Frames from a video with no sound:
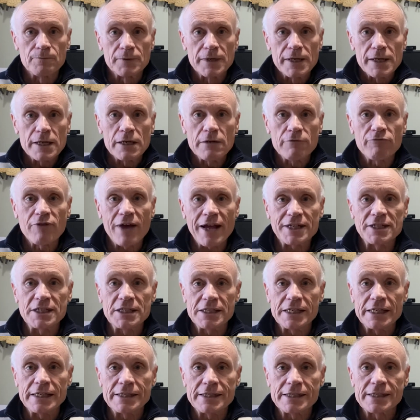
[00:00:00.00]
In fact, in,
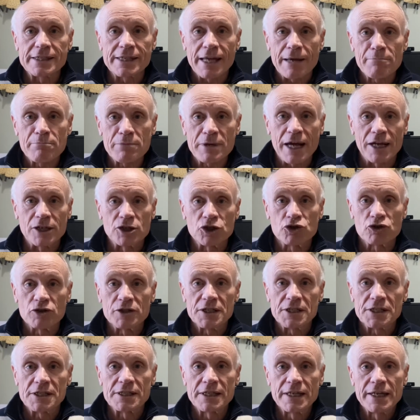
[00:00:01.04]
in some
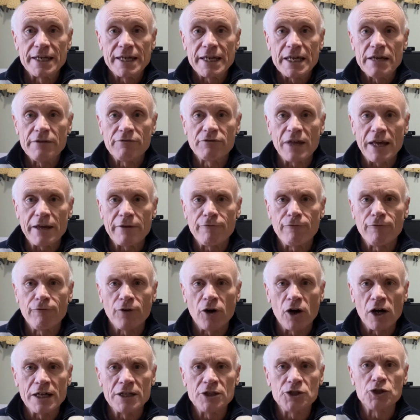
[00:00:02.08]
countries, if they
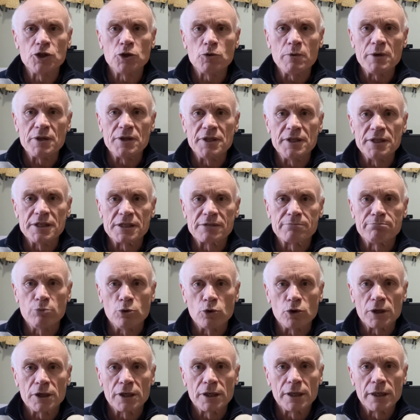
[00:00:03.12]
find you with this
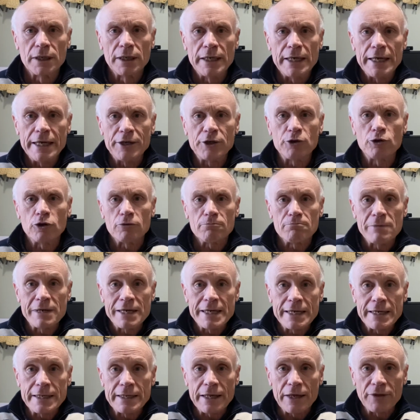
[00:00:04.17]
book, it could
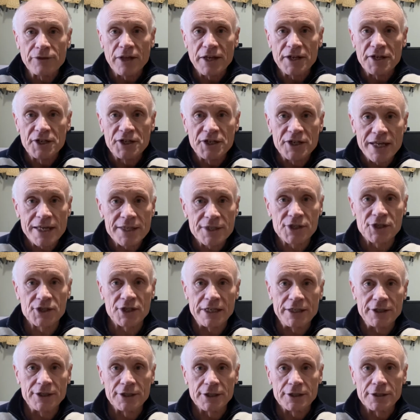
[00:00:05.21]
mean the death
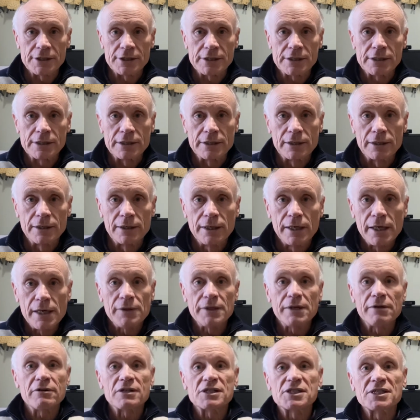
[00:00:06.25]
sentence. There
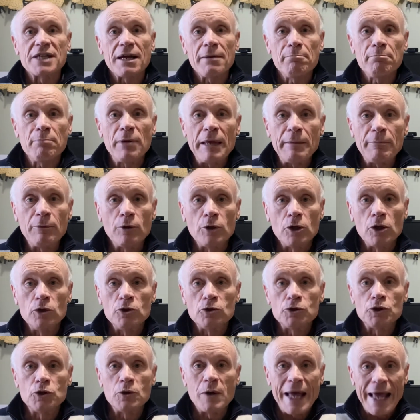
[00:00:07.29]
are some people who'll
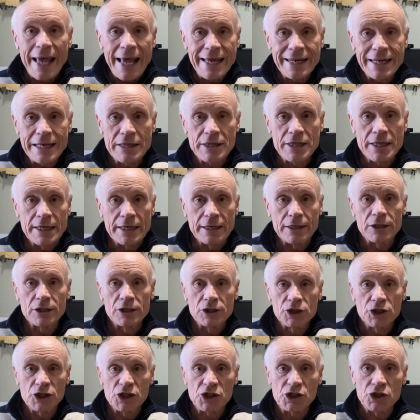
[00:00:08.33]
do anything
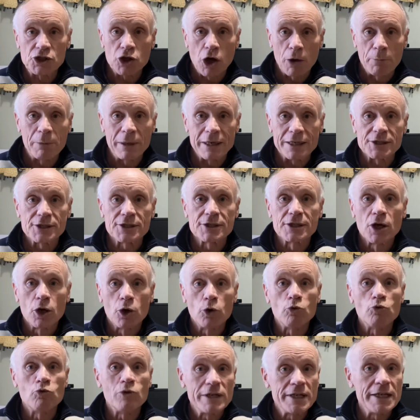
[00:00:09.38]
to stop us
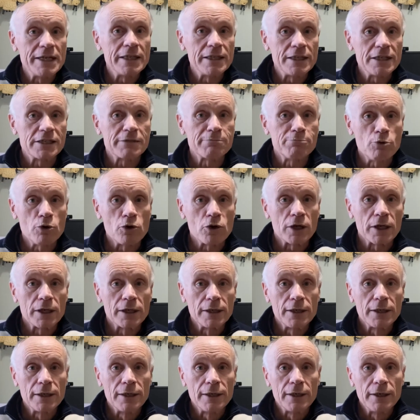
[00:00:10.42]
reading this book.
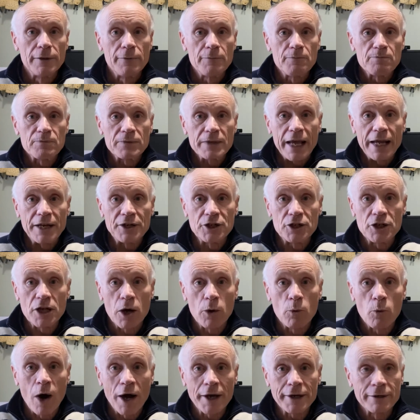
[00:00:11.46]
And you know
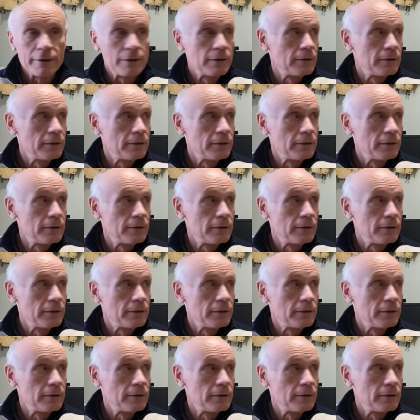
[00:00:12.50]
what?